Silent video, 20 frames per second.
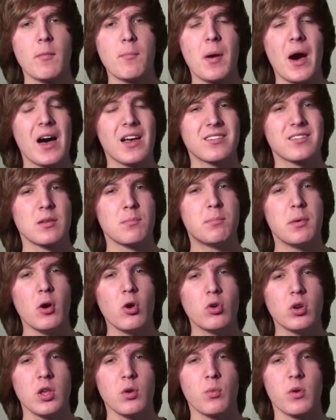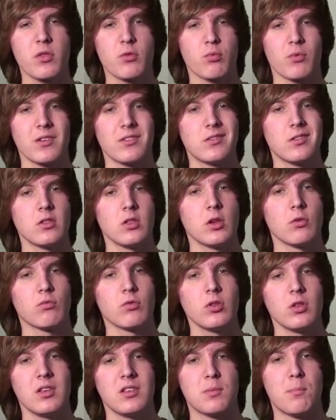a possibility with recently
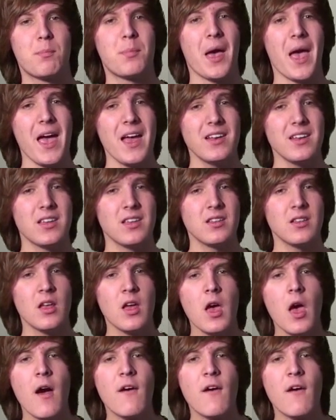released Patent,